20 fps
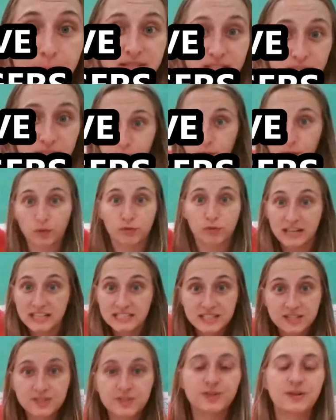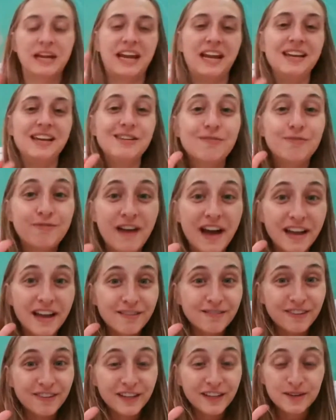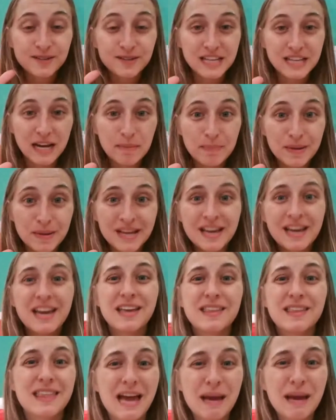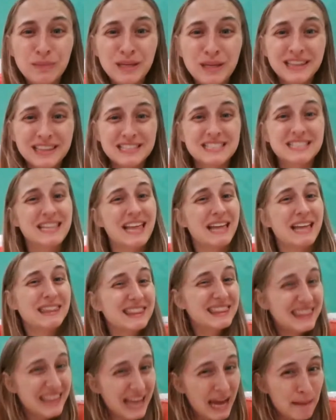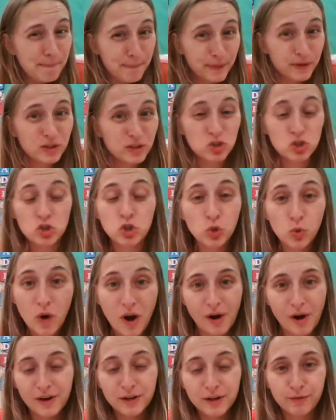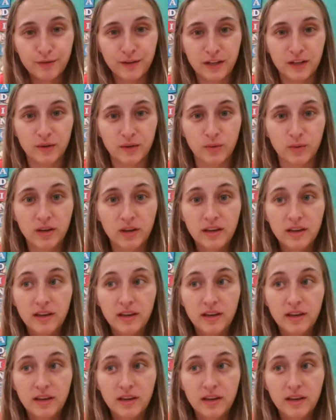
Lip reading: as if you were raising your hand, 5 fingers up, that means that book's too hard for you.